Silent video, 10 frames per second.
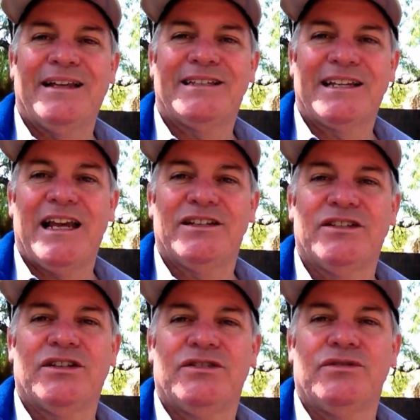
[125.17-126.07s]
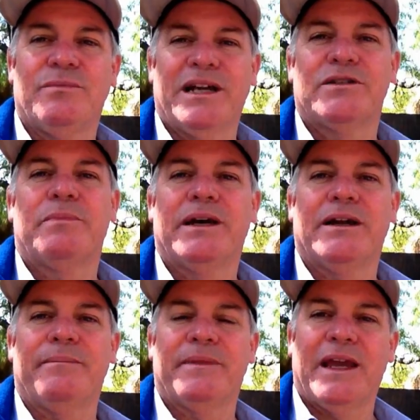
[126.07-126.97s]
stays in situ much
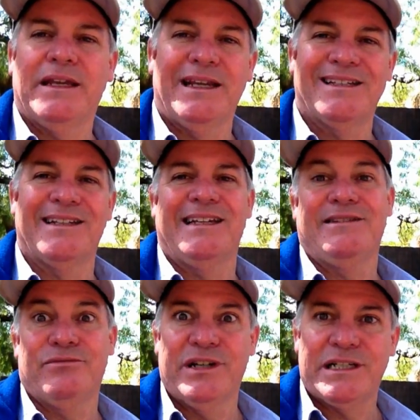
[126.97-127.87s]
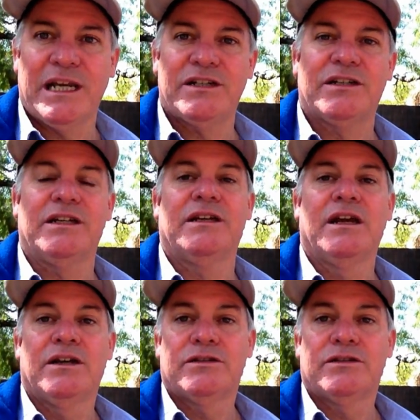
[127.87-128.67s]
better and doesn't need retensioning,